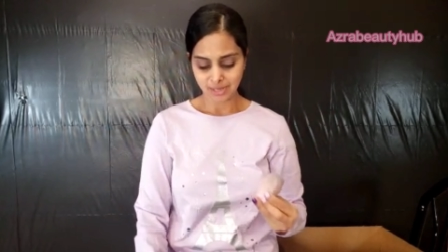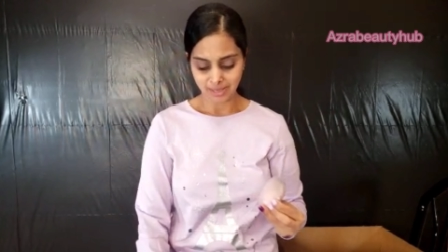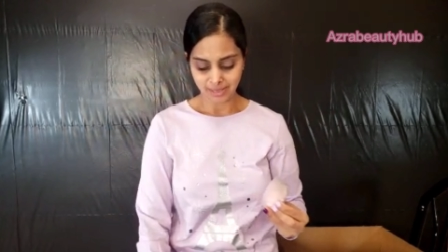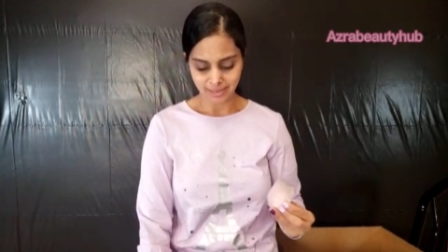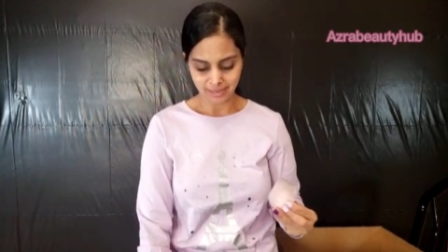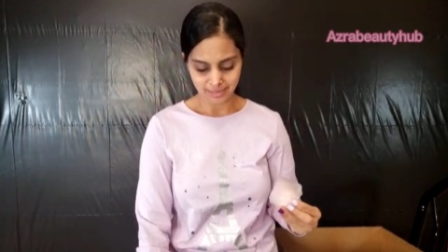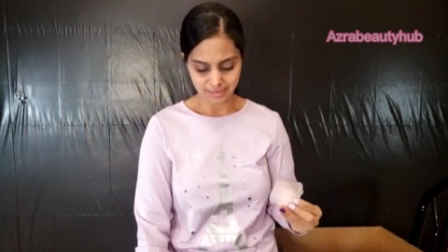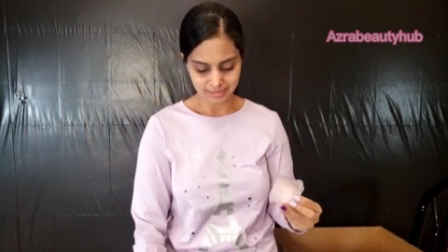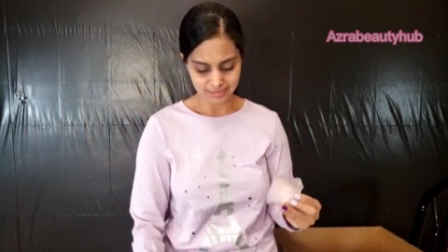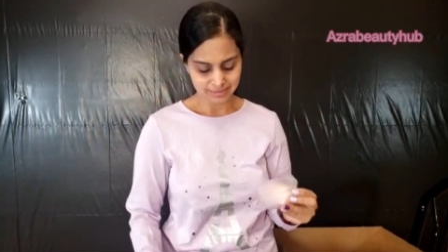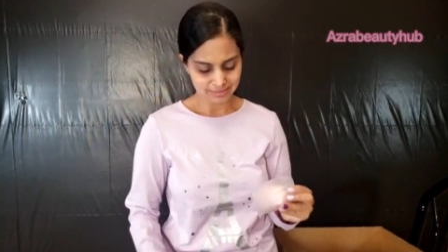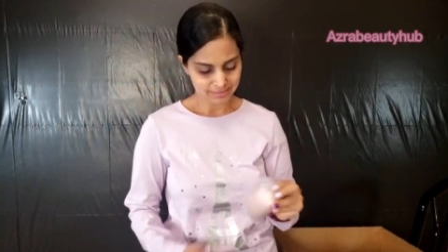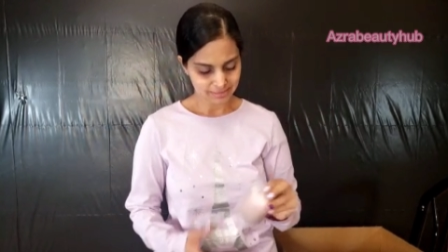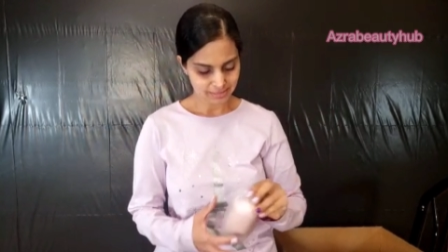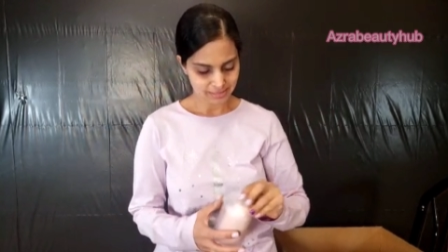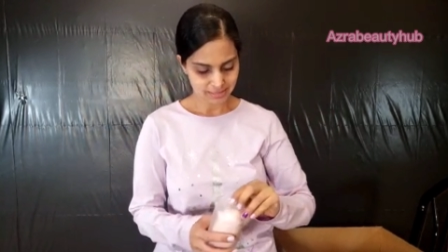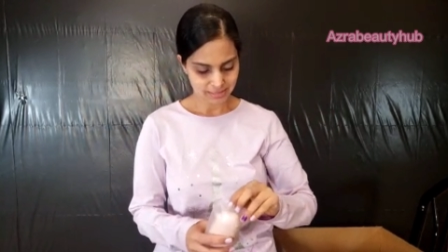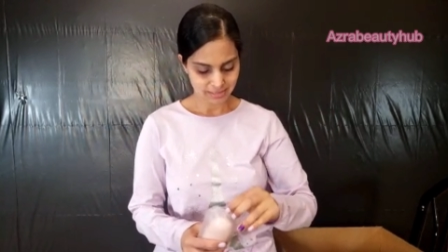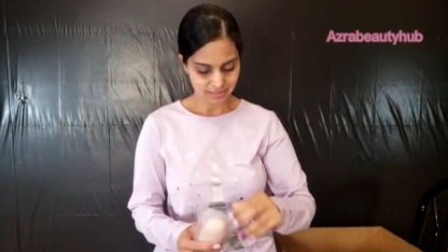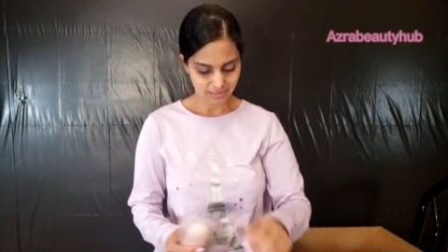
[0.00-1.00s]
And
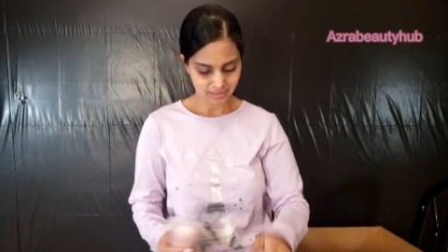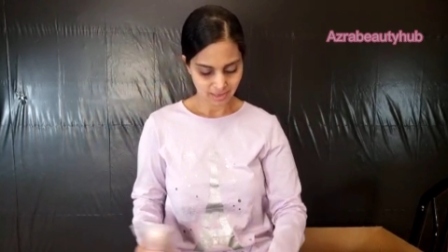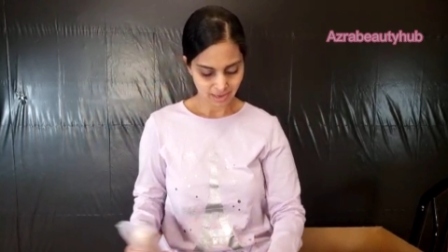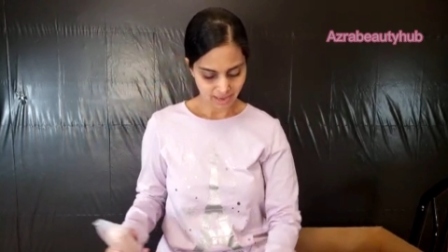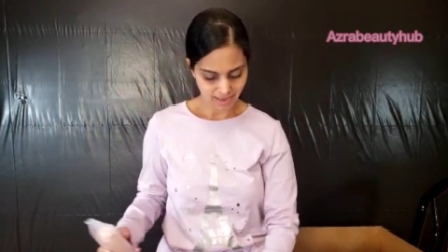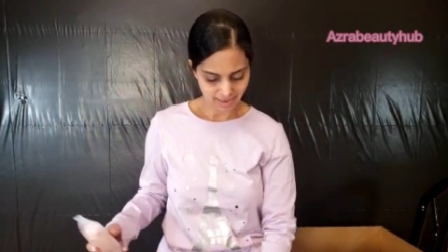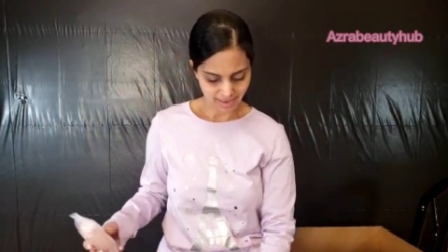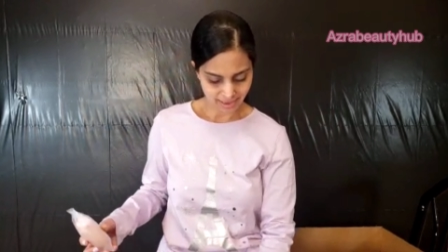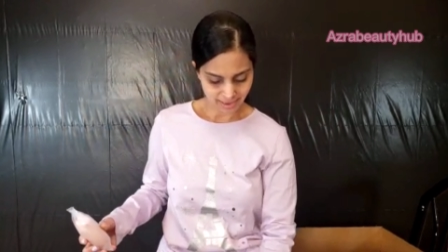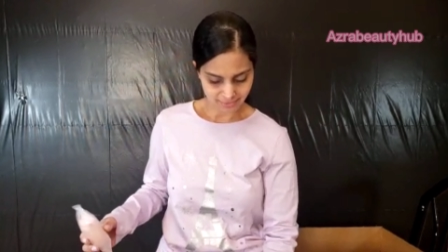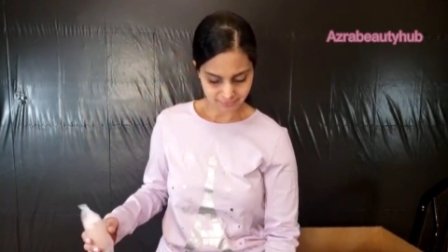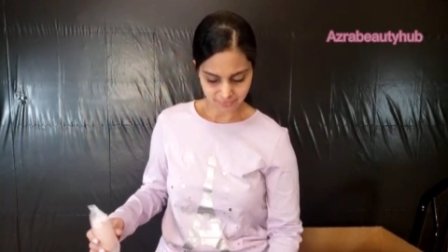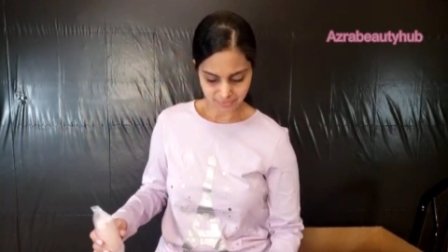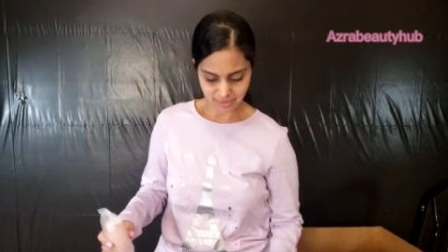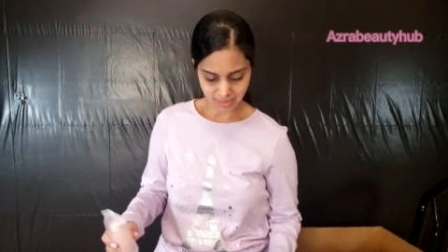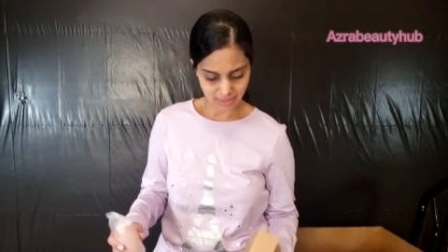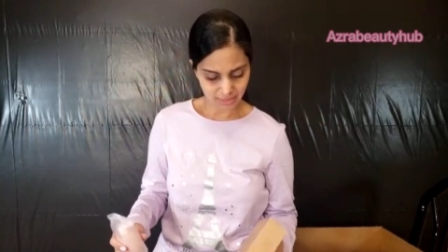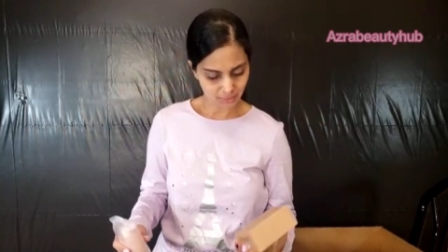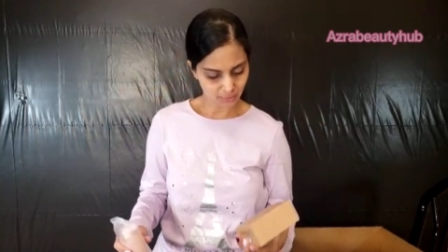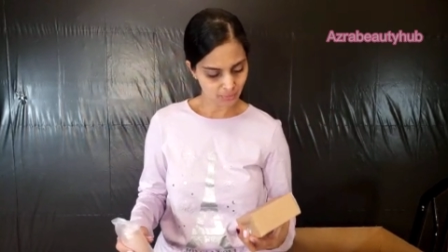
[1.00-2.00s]
I have
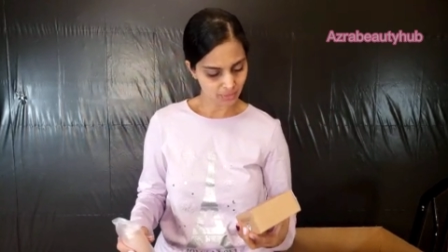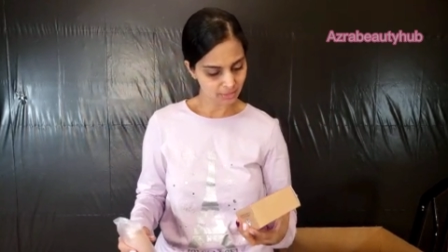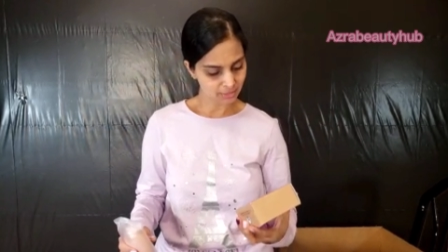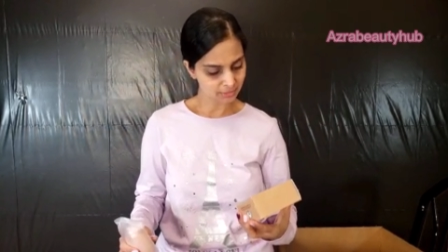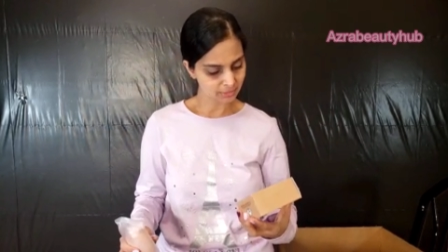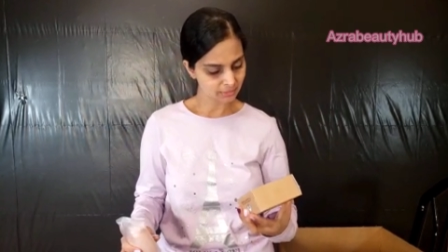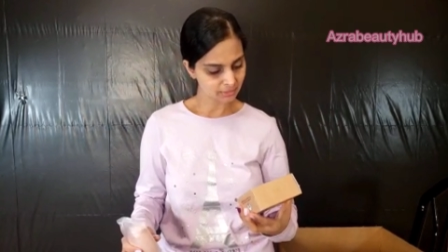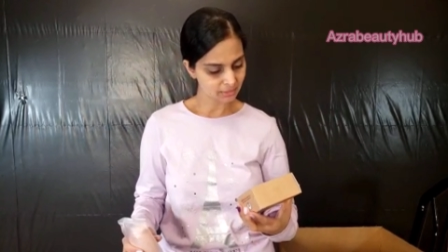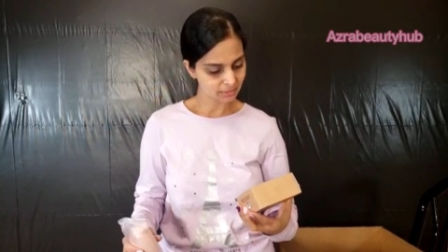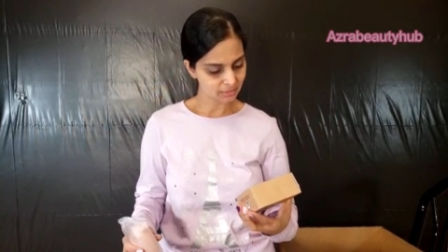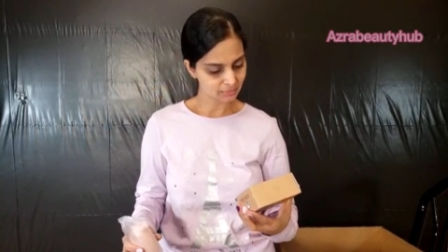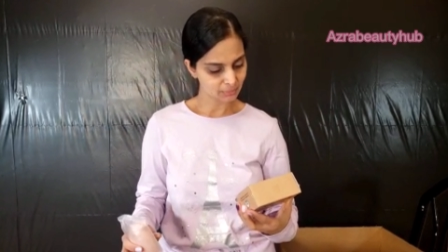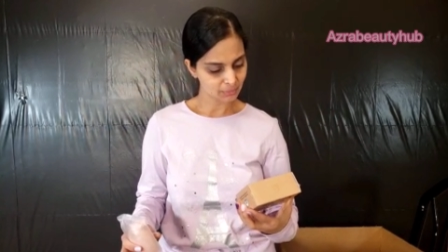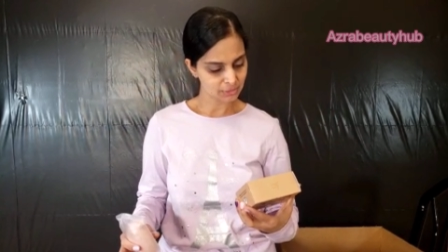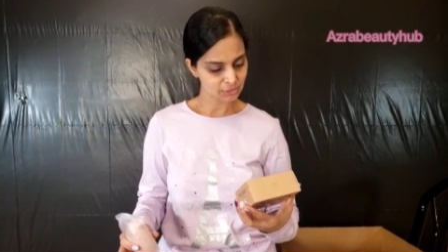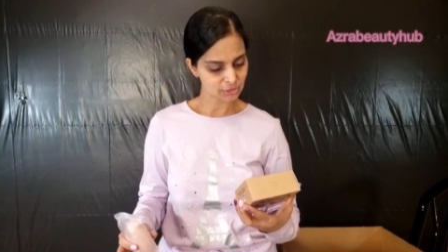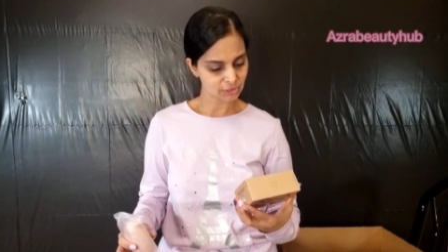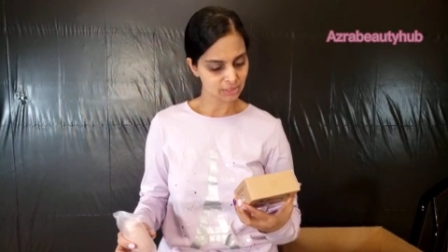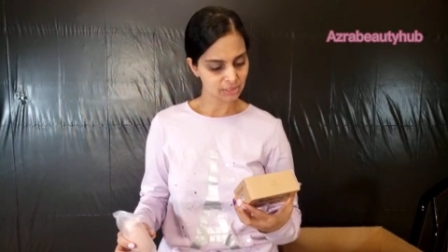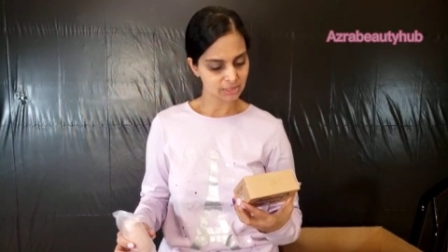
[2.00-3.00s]
another one,
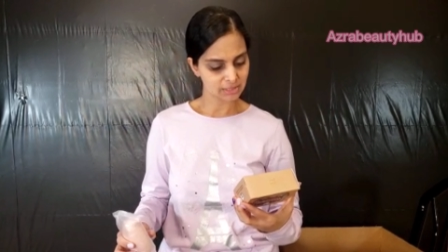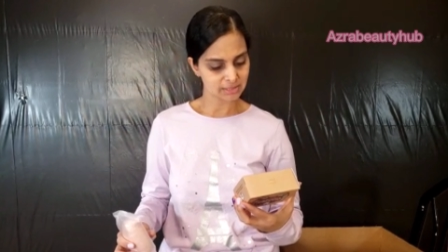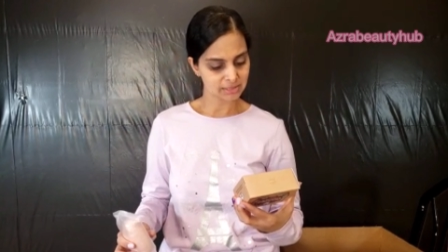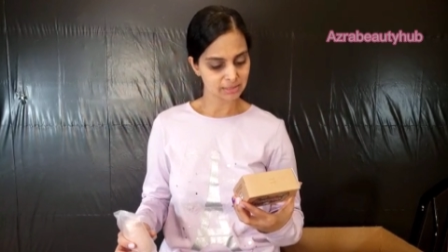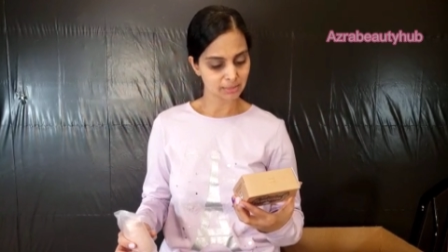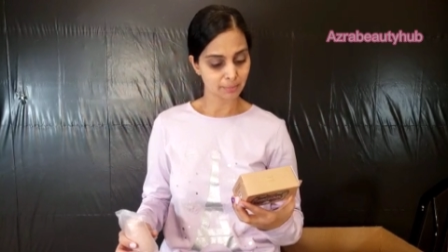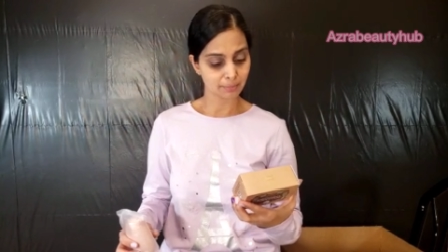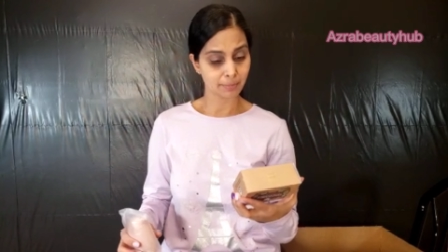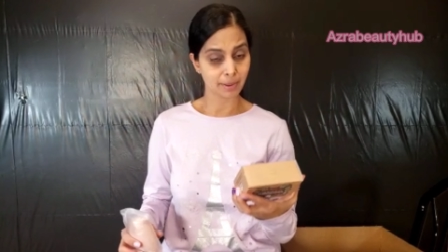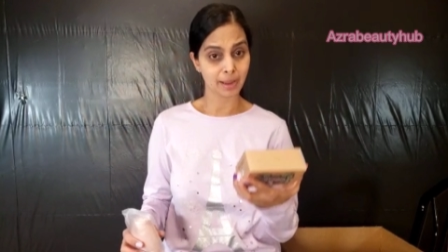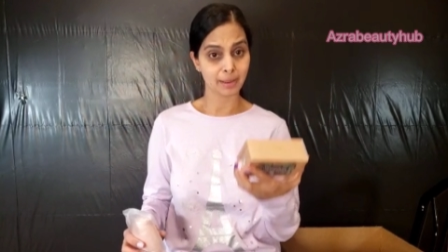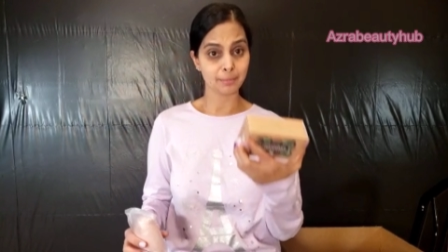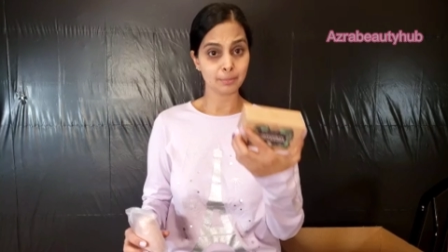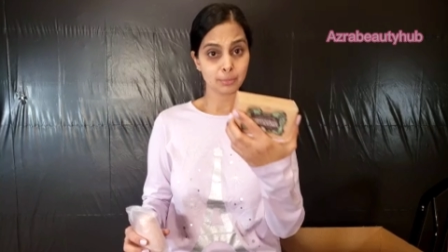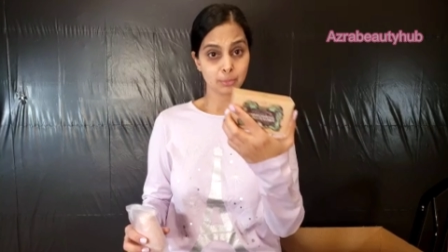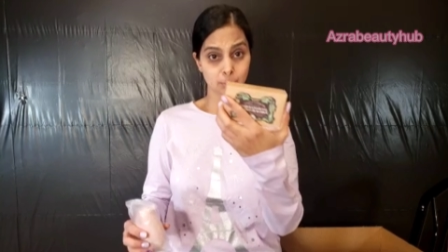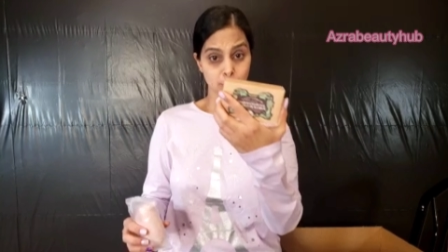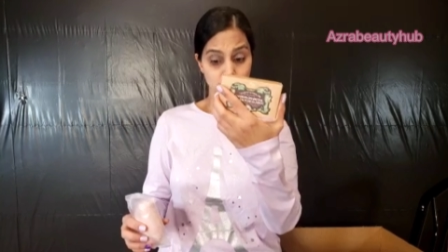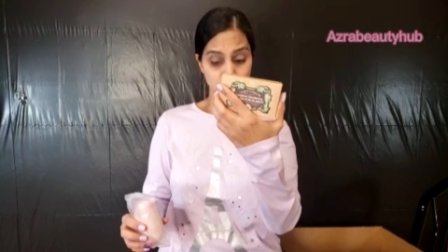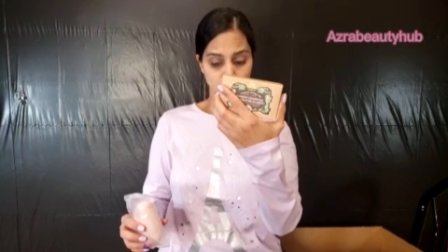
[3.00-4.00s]
which is the
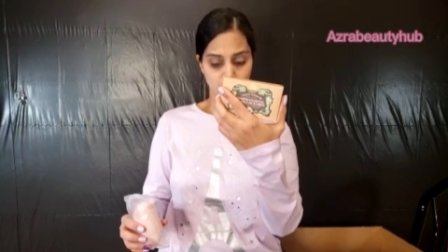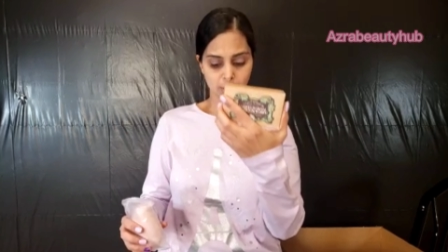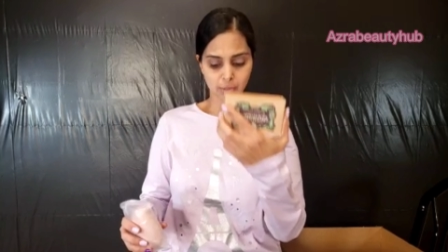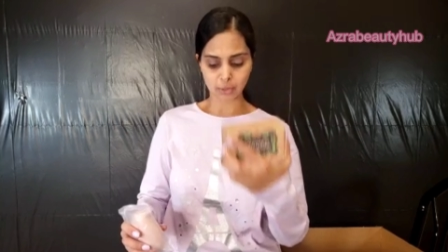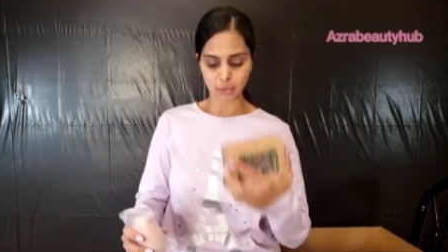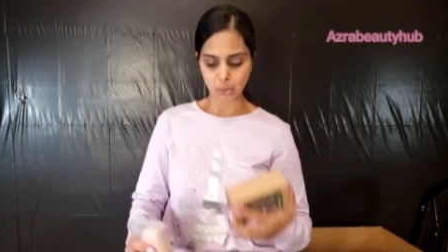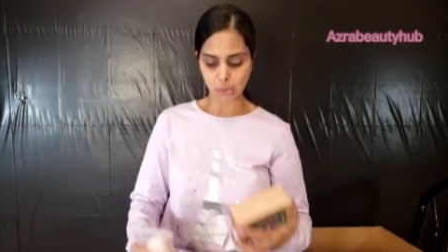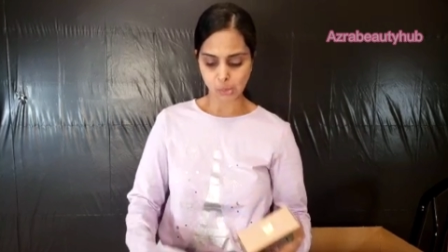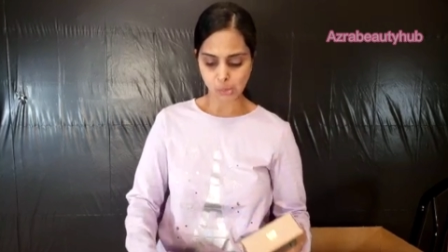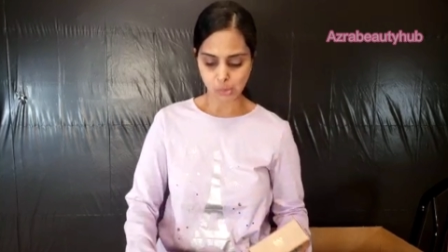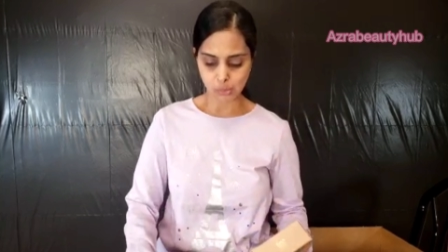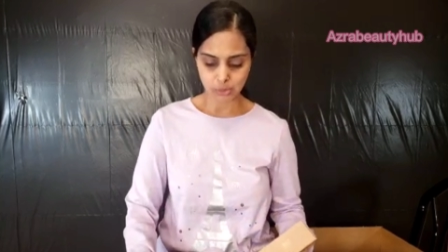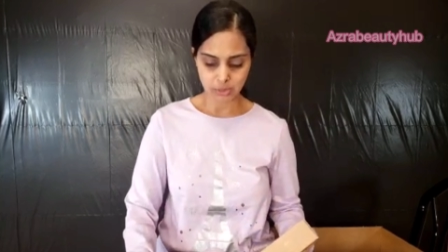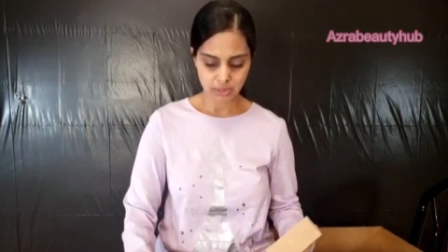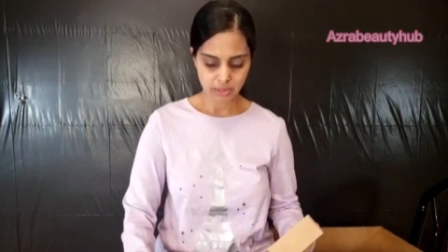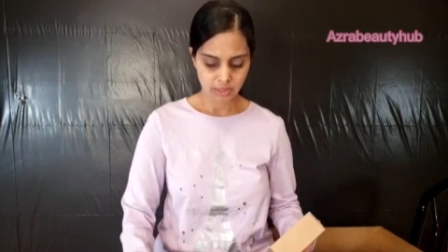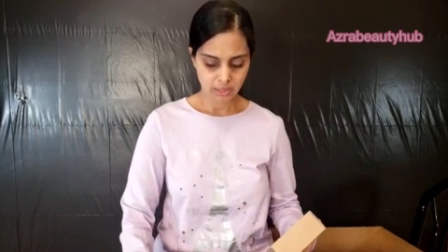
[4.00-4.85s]
bamboo charcoal.